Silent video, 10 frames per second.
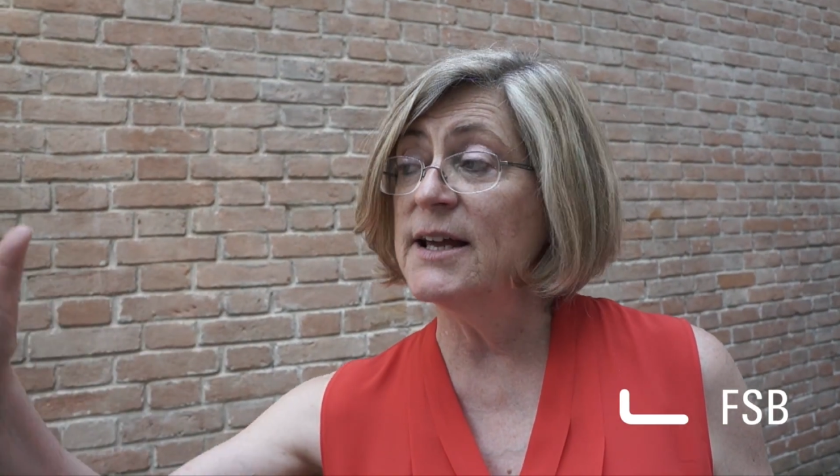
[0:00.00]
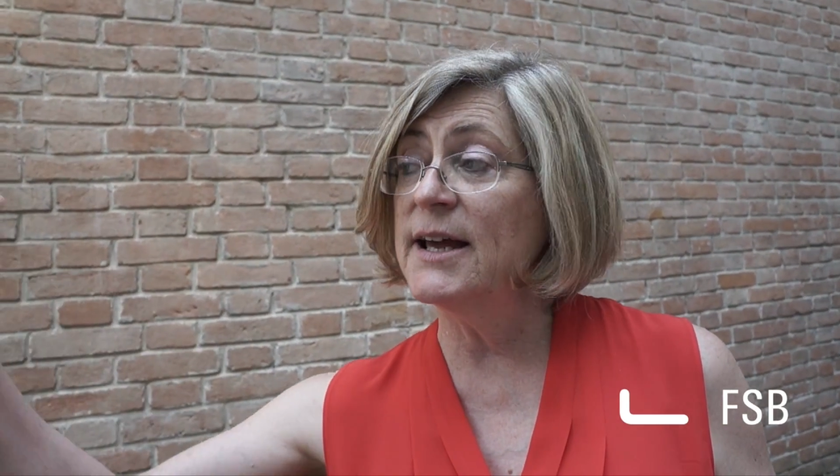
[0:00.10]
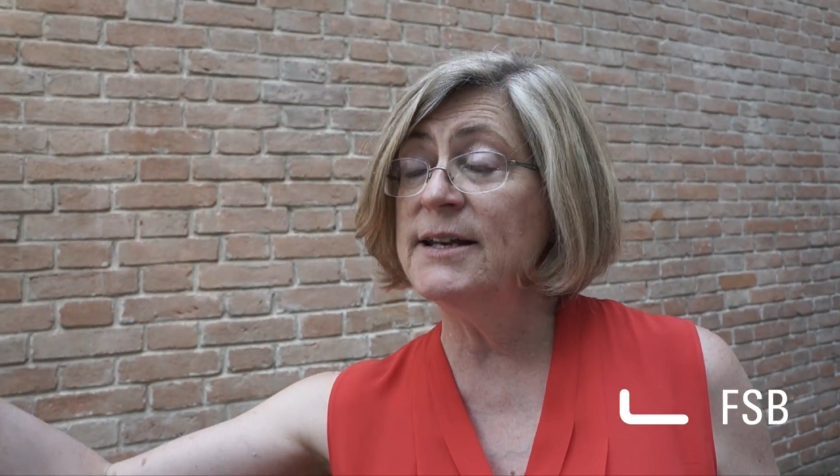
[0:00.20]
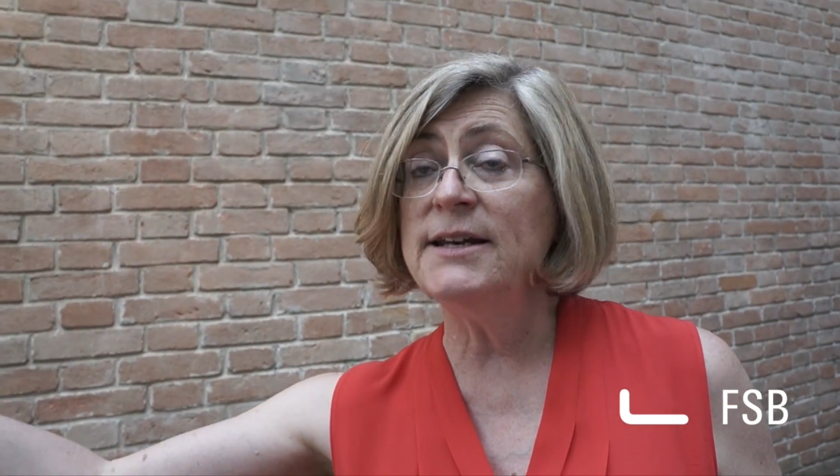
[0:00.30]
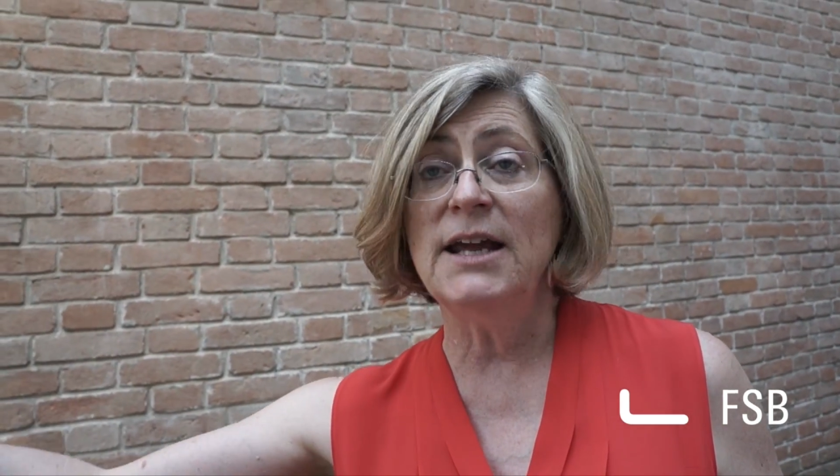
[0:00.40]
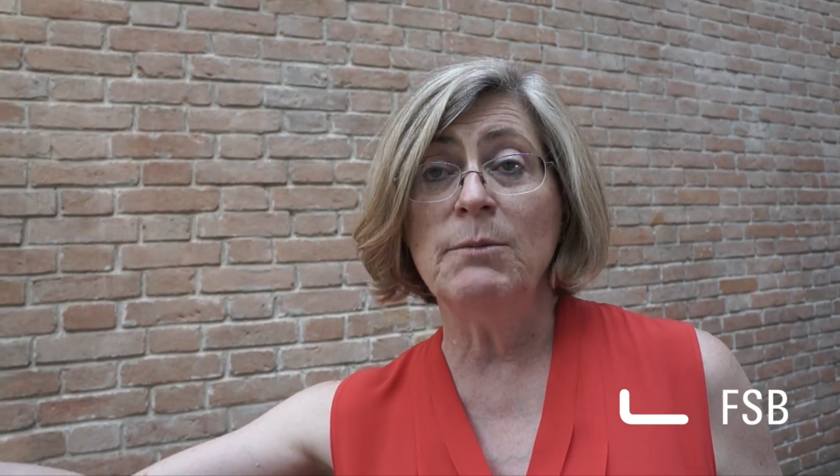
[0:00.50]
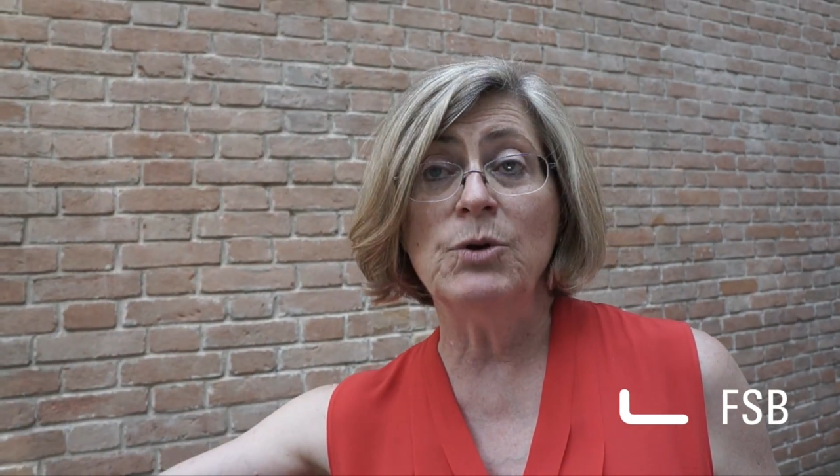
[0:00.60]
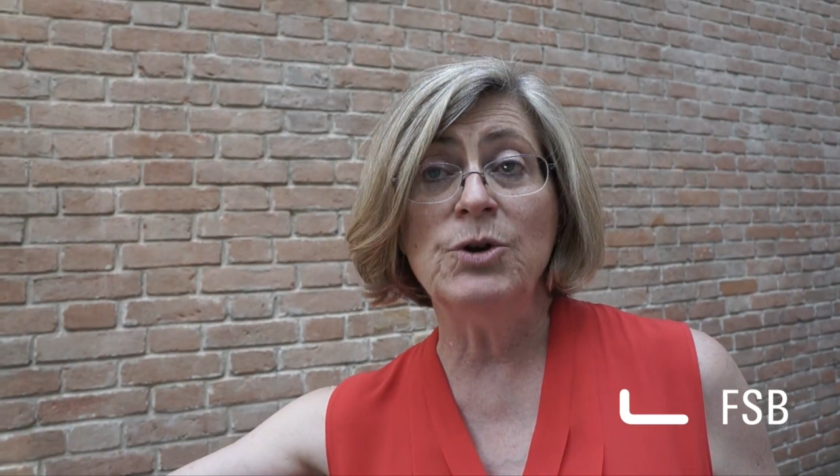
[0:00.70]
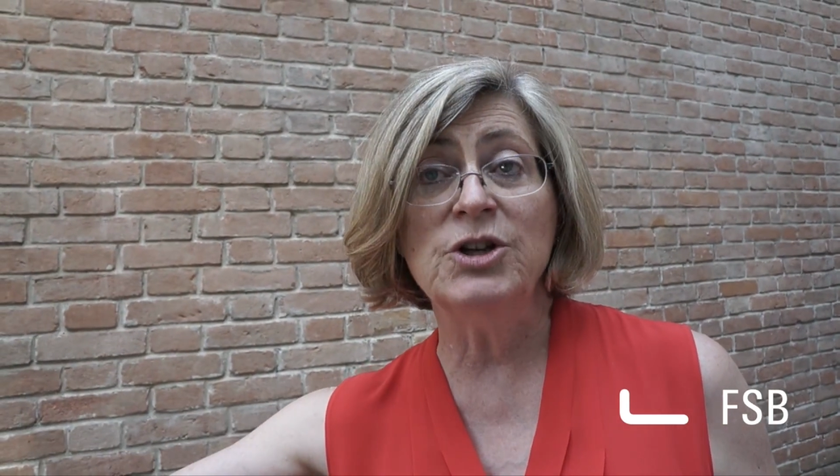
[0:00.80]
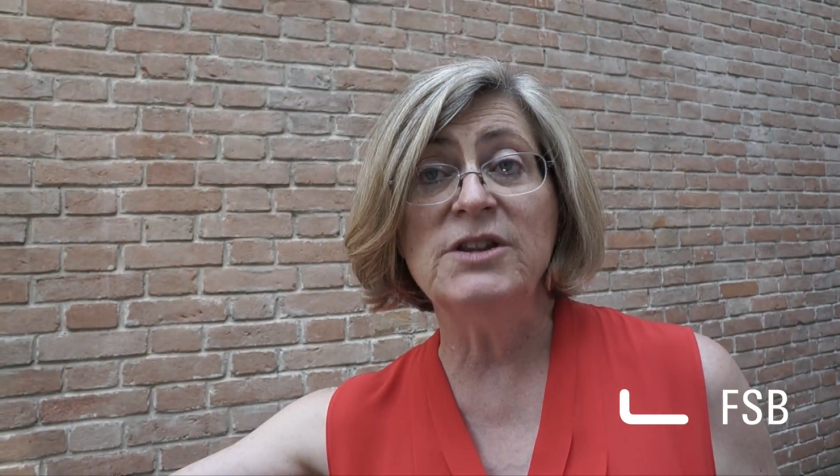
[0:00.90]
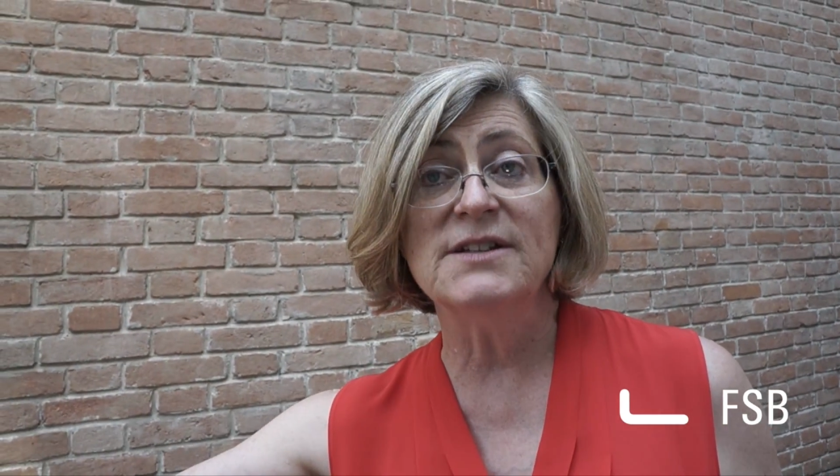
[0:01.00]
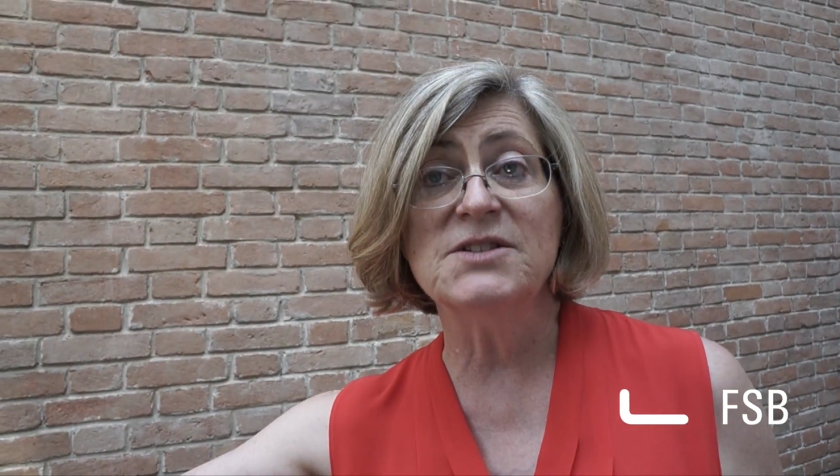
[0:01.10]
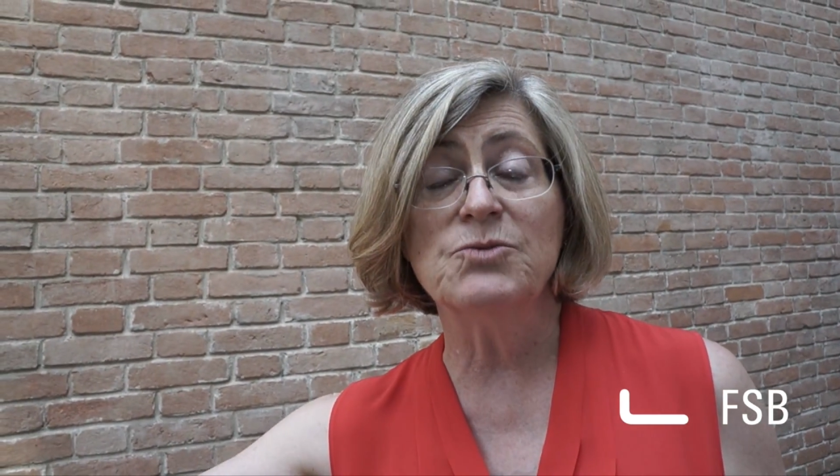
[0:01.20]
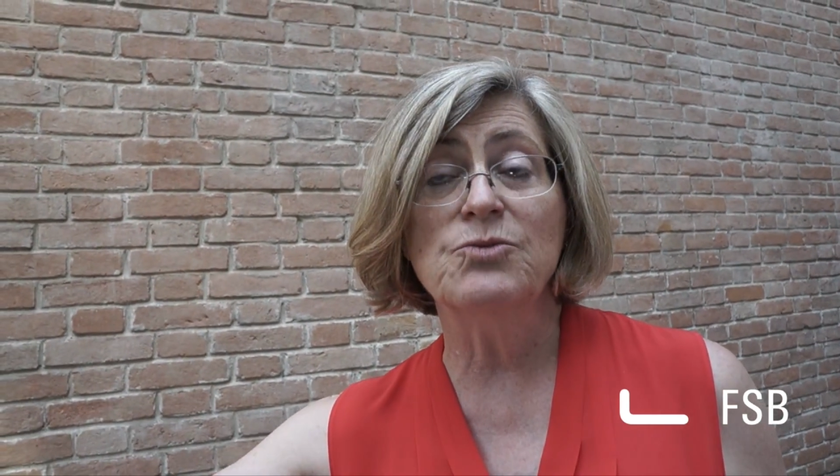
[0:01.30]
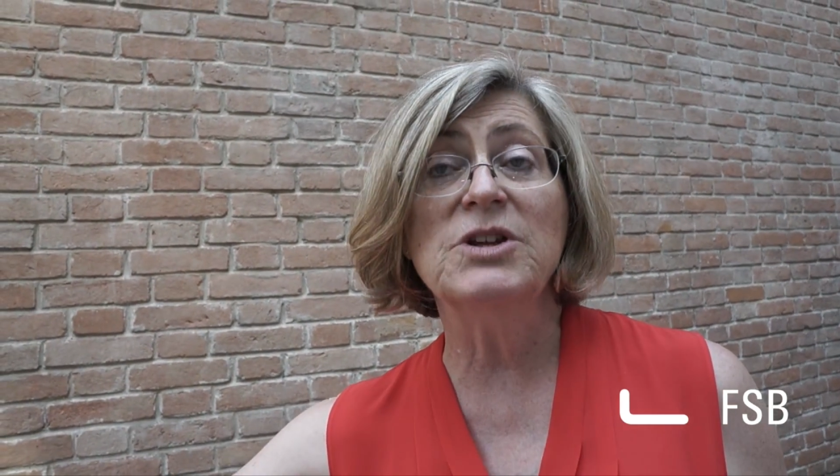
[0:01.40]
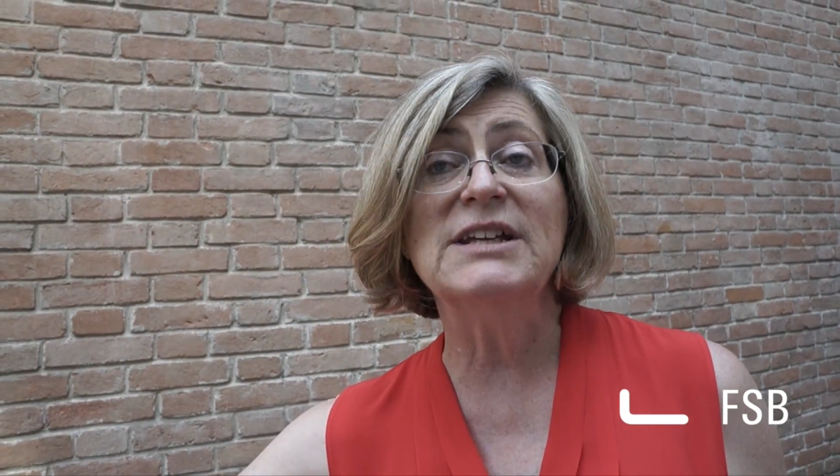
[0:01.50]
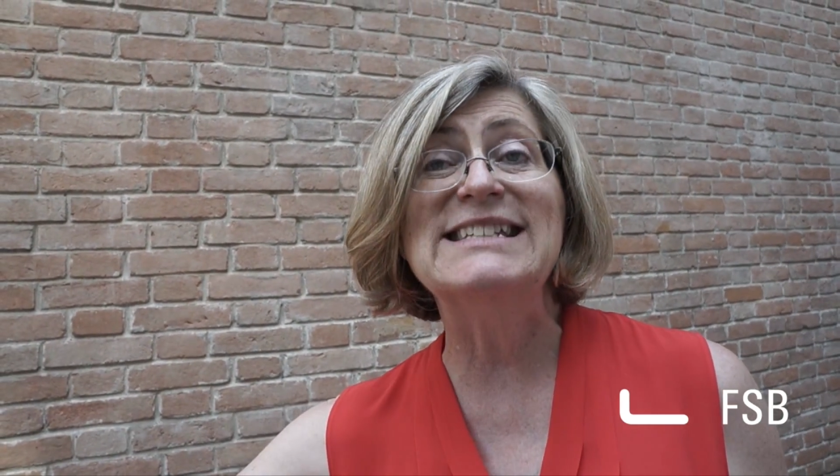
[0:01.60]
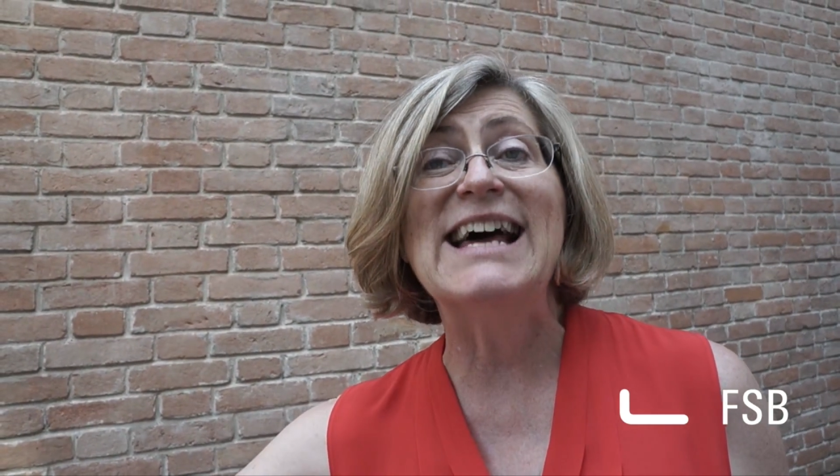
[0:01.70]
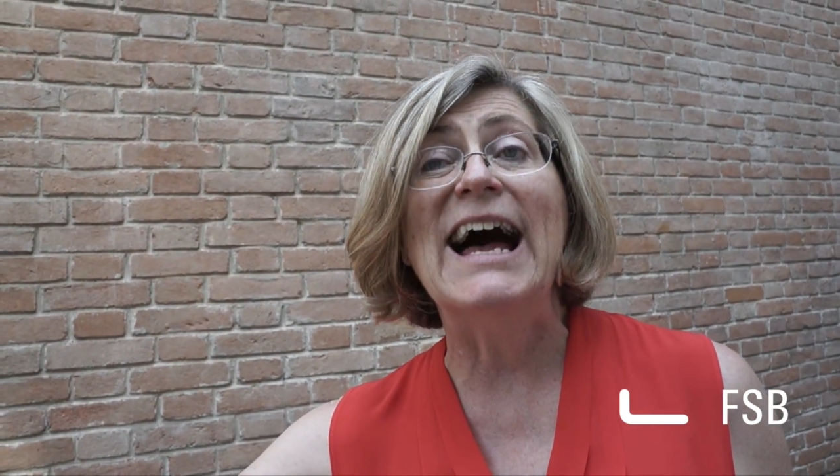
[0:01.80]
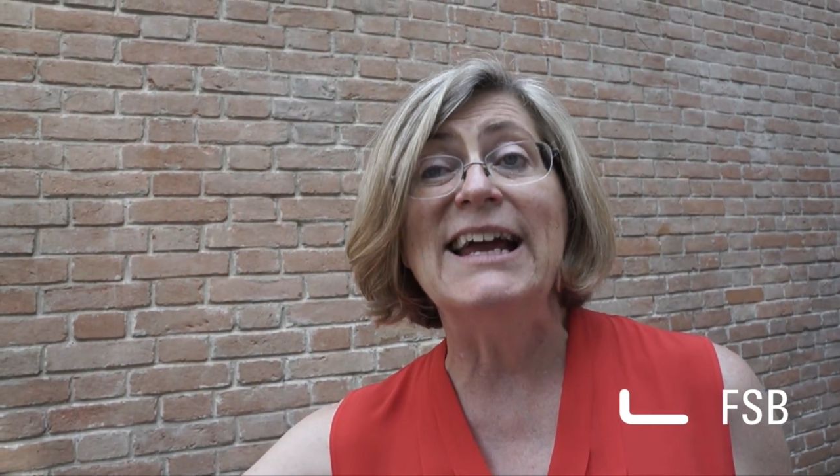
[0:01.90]
and a neighborhood that's really
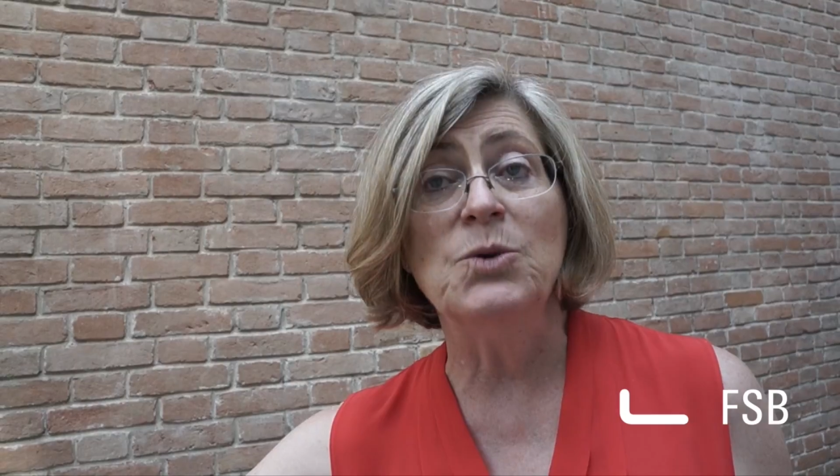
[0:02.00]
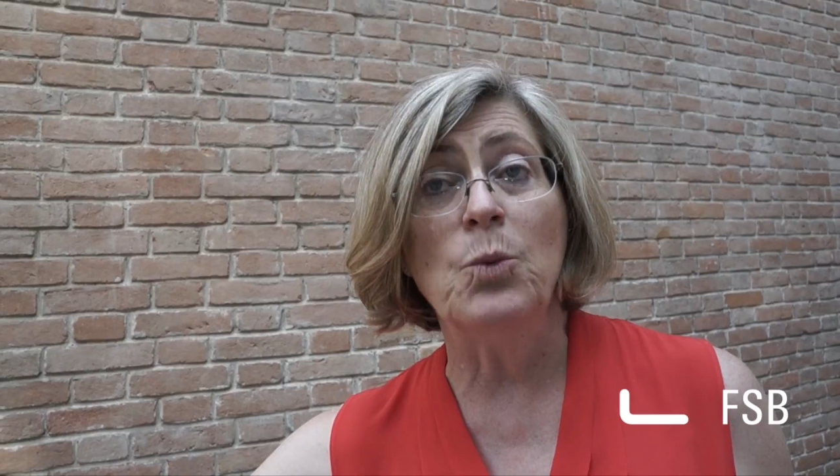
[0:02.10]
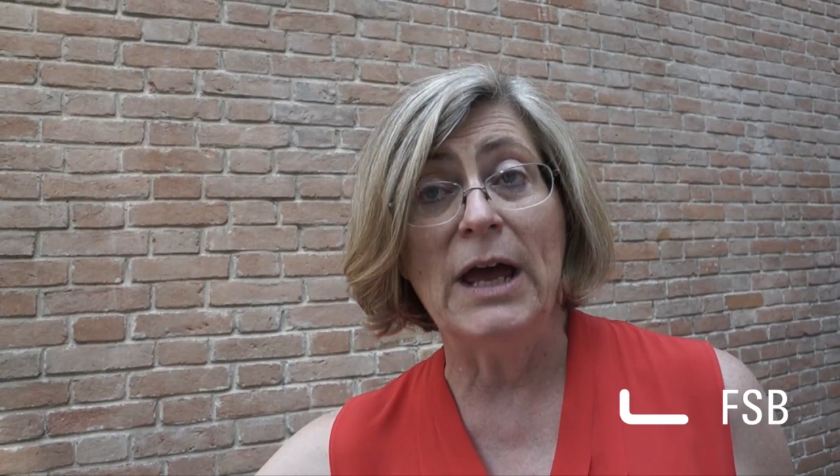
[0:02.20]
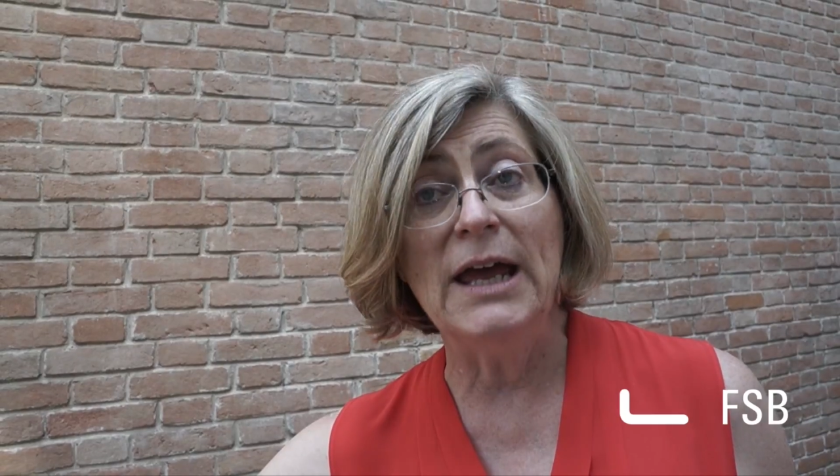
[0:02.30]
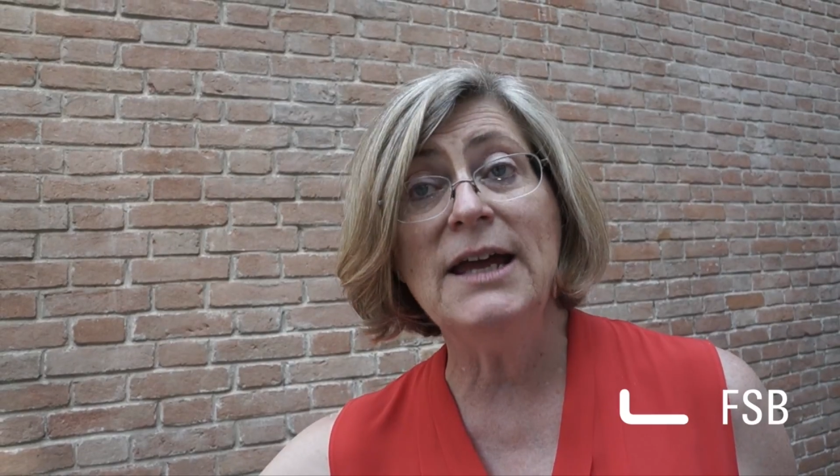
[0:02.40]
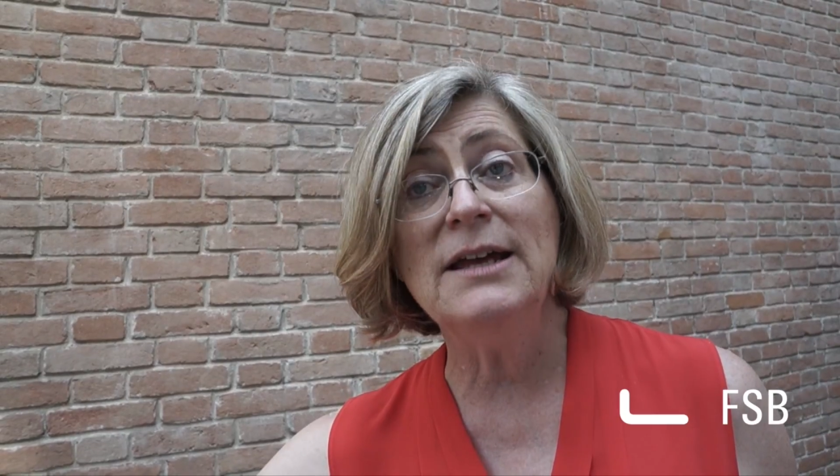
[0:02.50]
died away.